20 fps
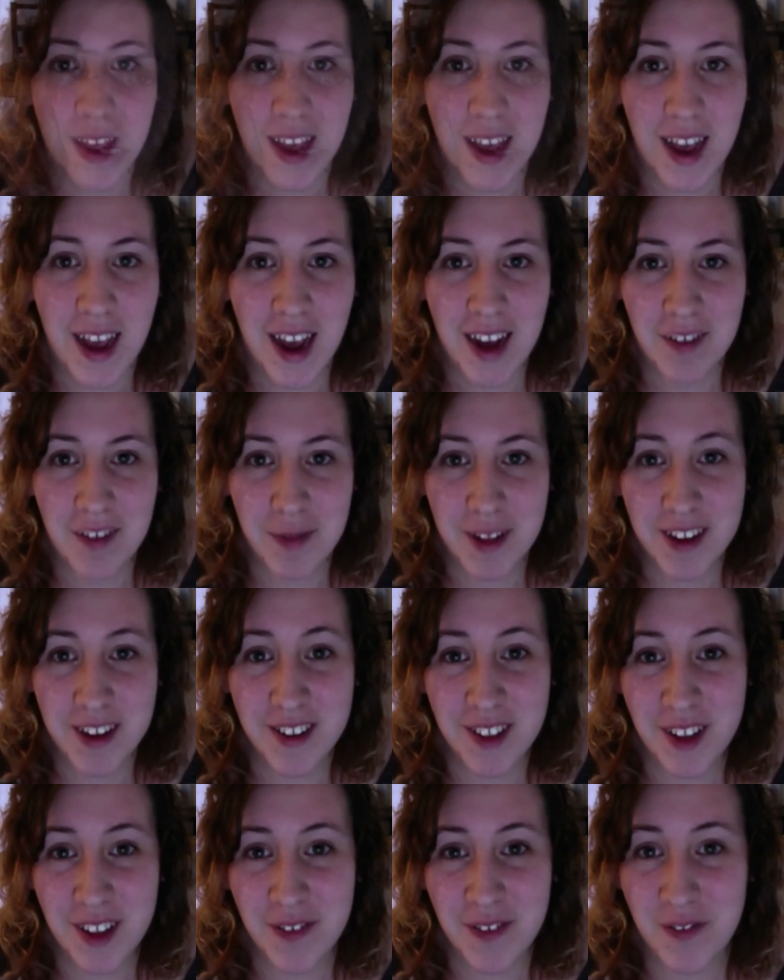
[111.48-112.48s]
I've planned
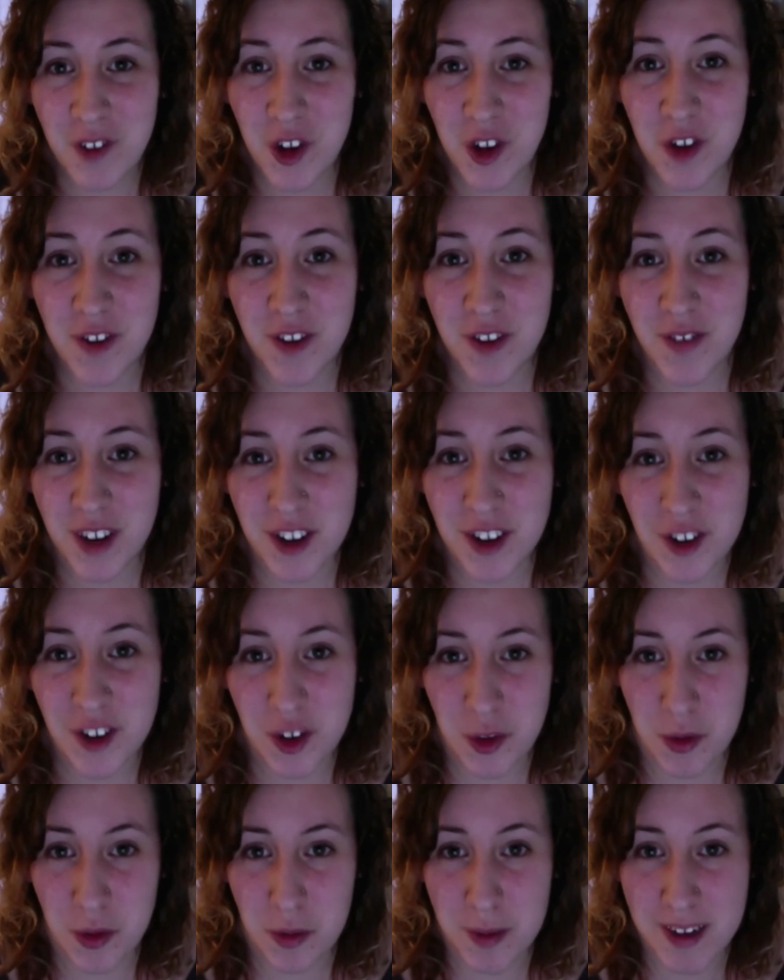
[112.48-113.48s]
a life full of
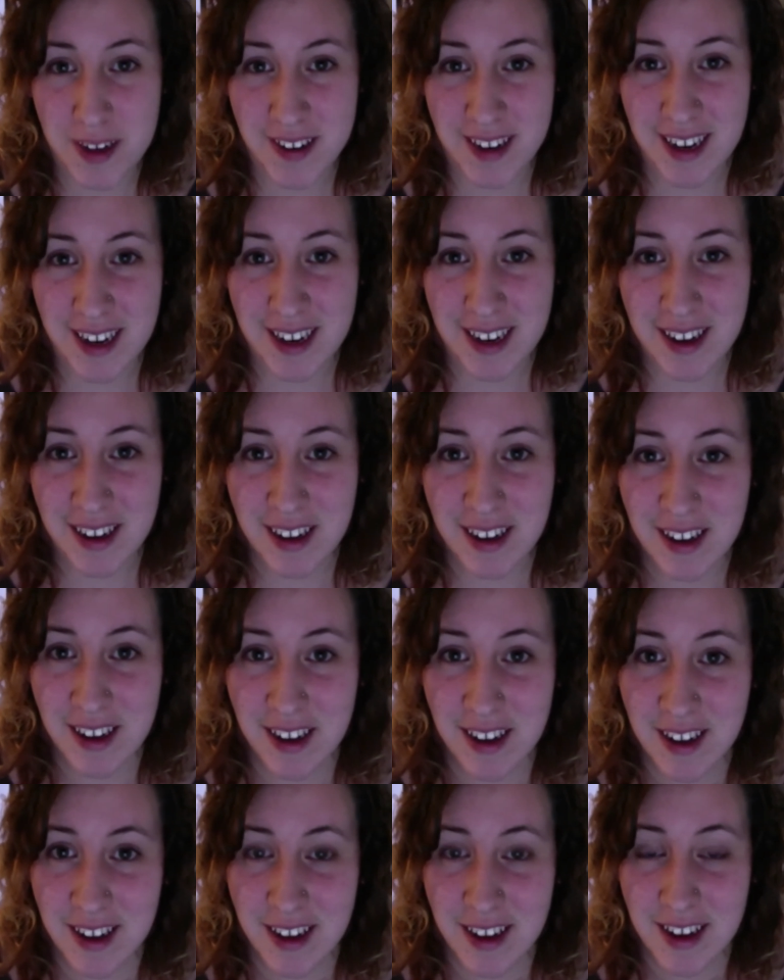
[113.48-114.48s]
adventures with my dad,
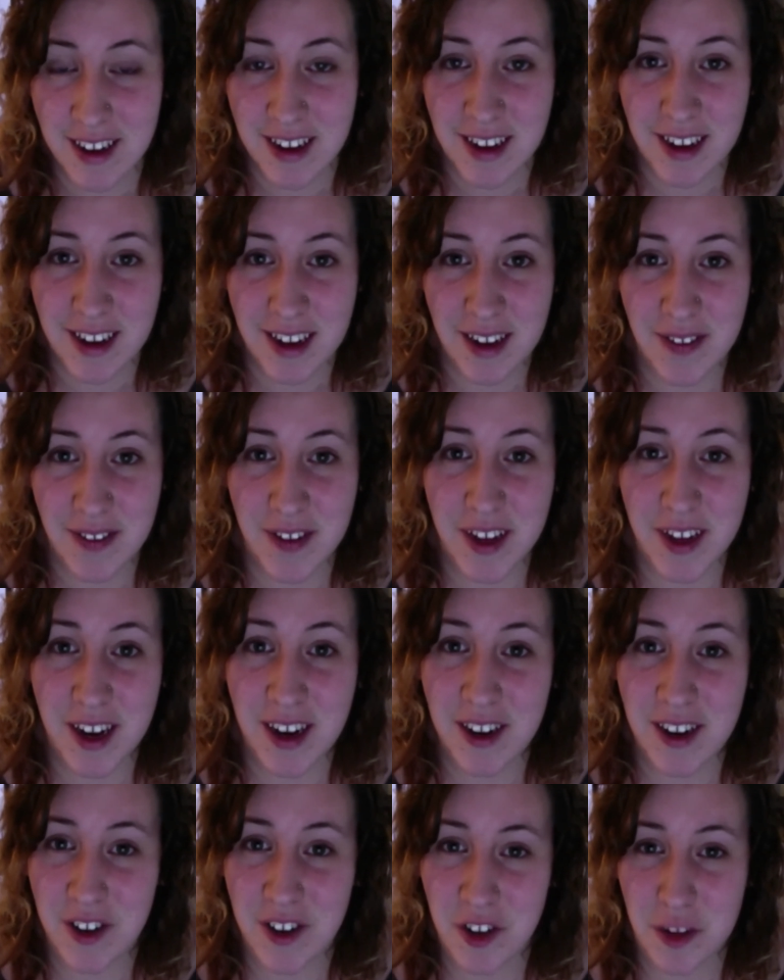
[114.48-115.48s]
and if he
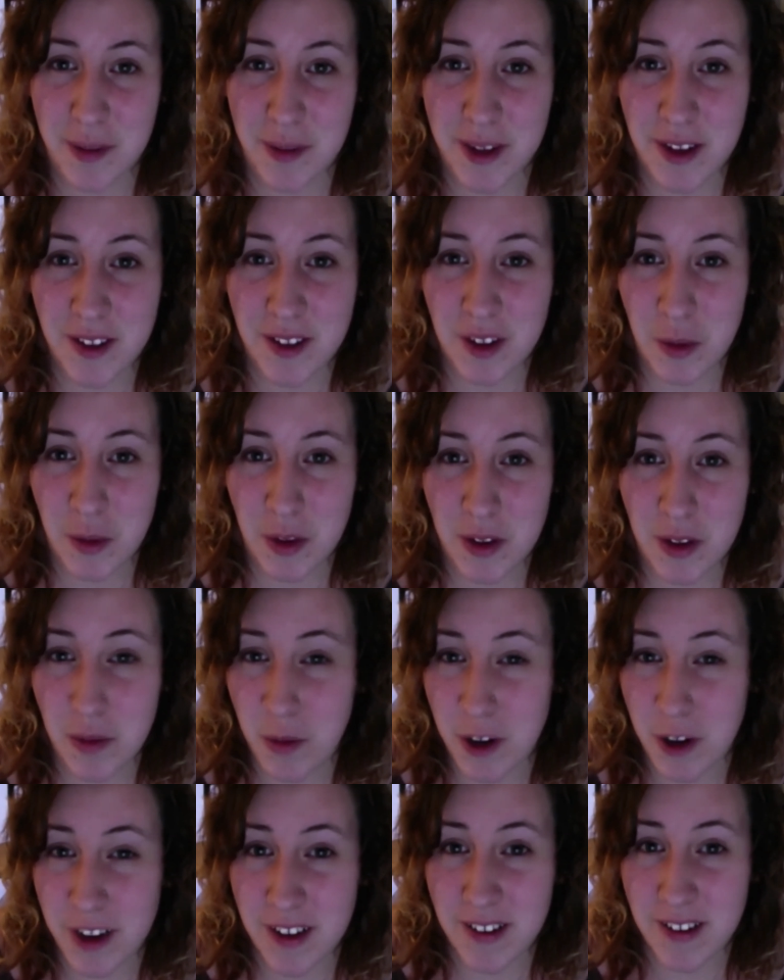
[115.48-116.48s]
got injured because he wasn't
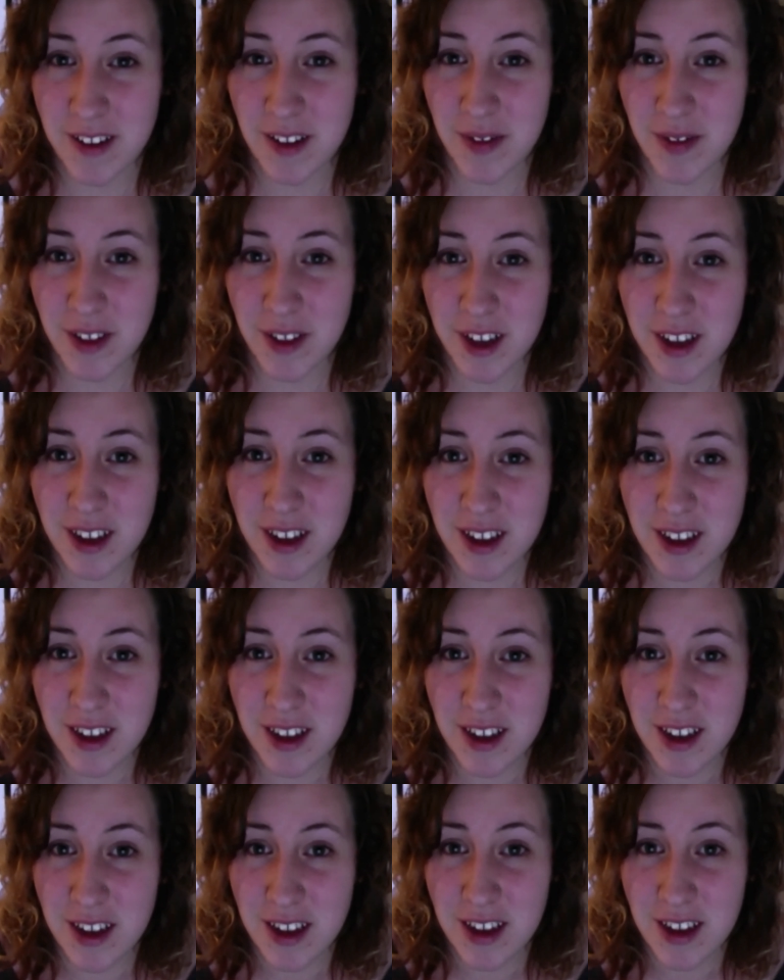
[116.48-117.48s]
working safely,
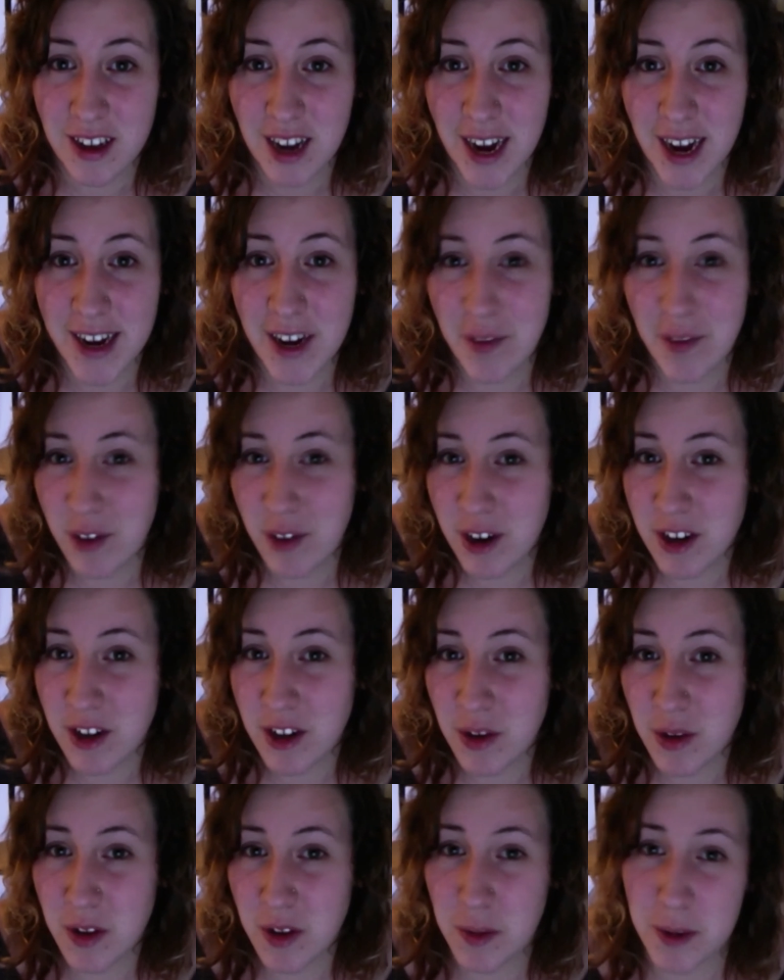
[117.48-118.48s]
I'd never get
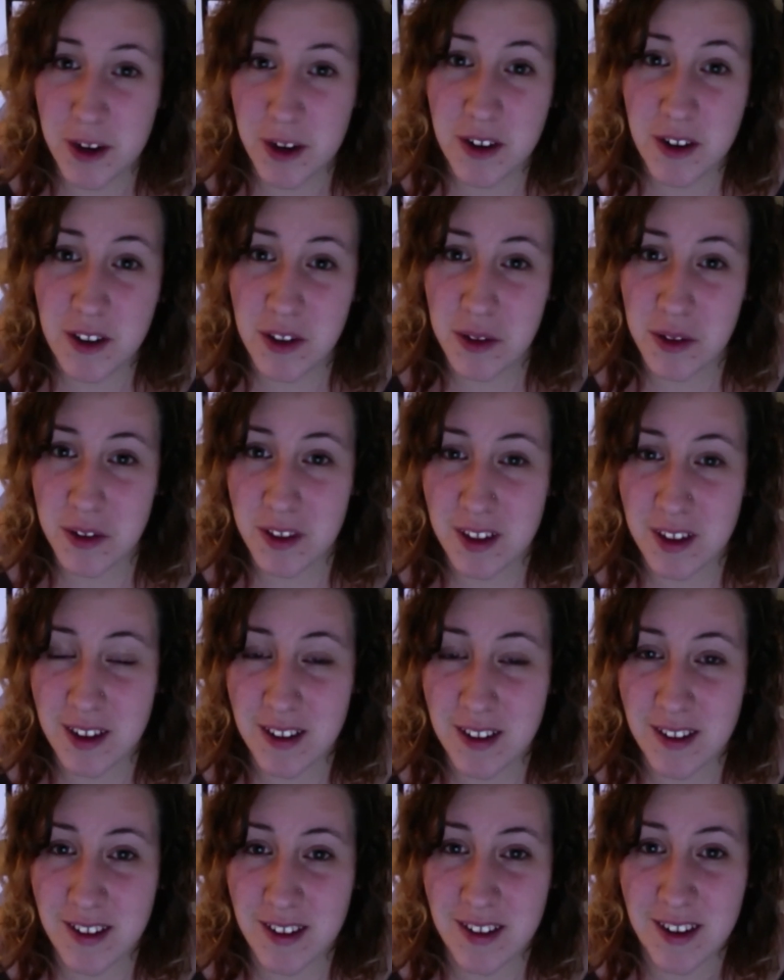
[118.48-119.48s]
to experience those
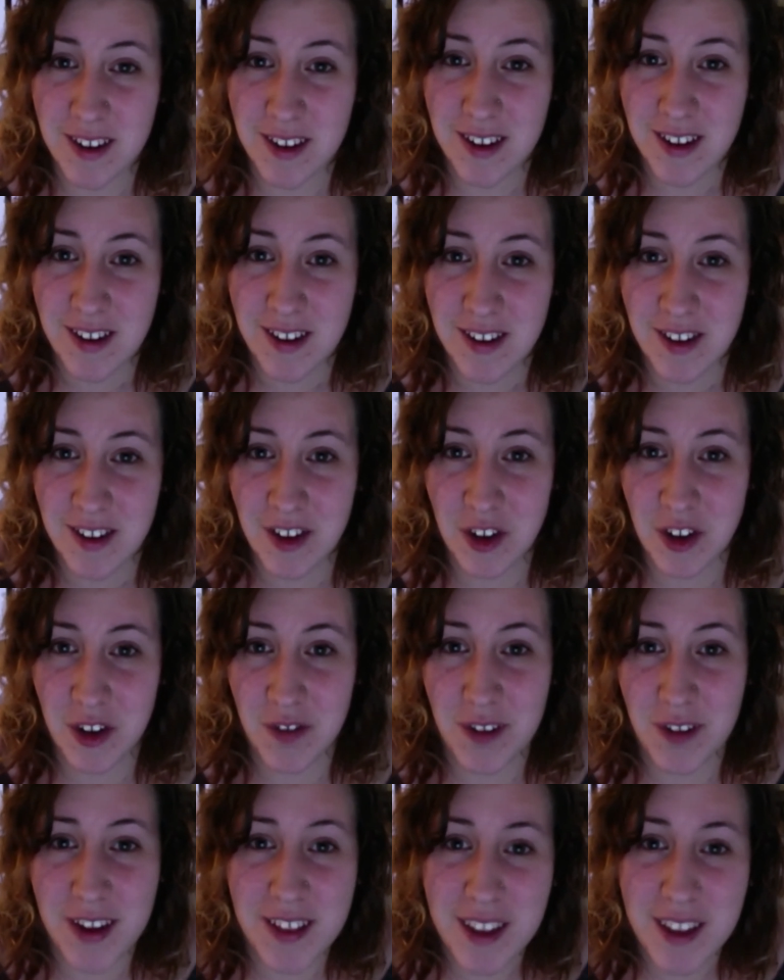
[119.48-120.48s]
things, such
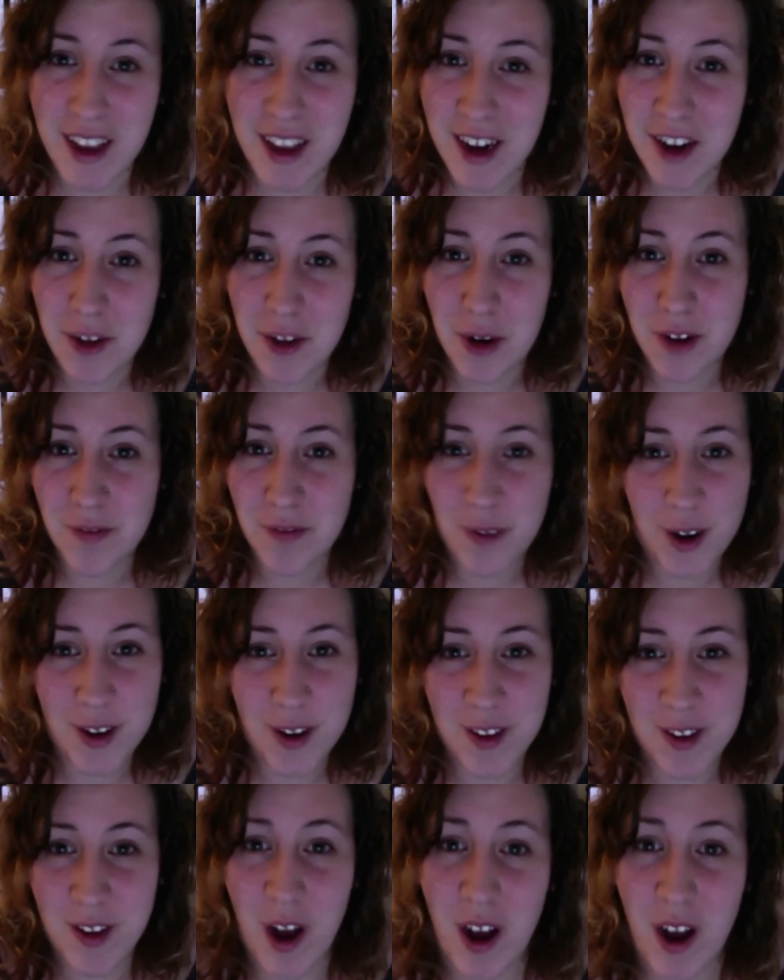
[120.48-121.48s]
as finally getting to our
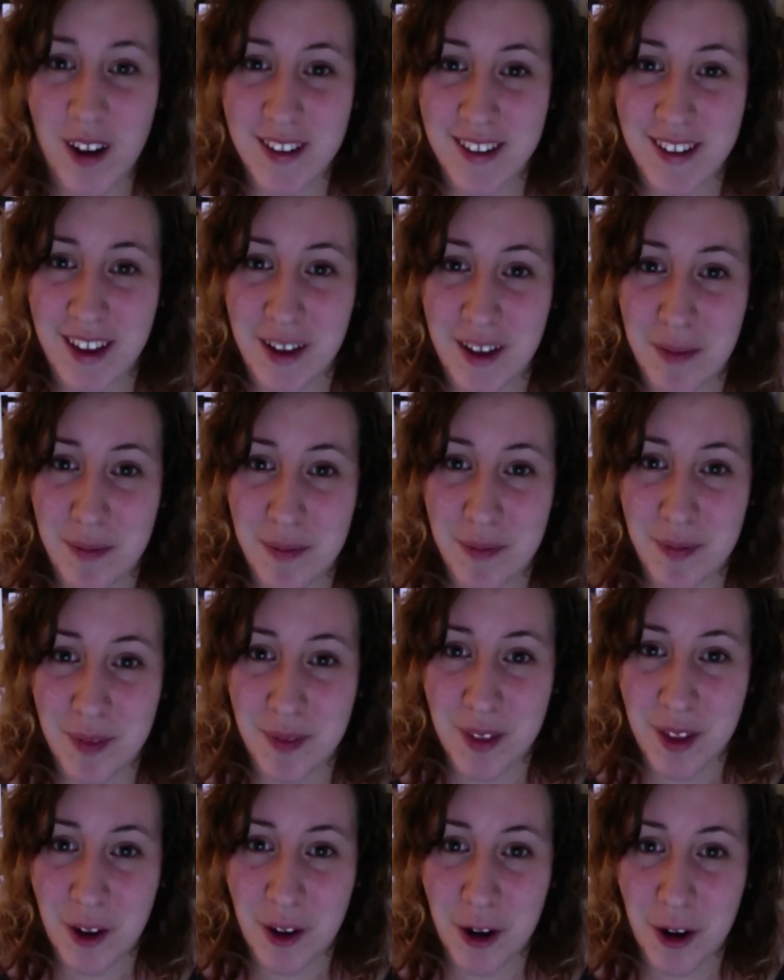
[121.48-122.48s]
first Hawks game,
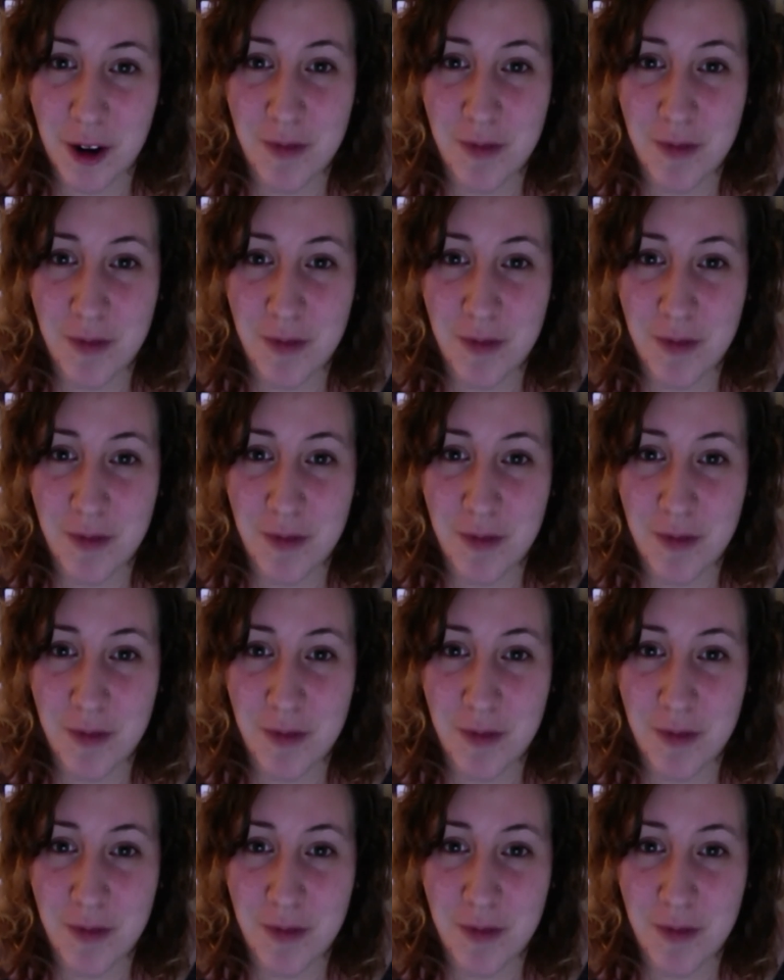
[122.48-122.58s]
or him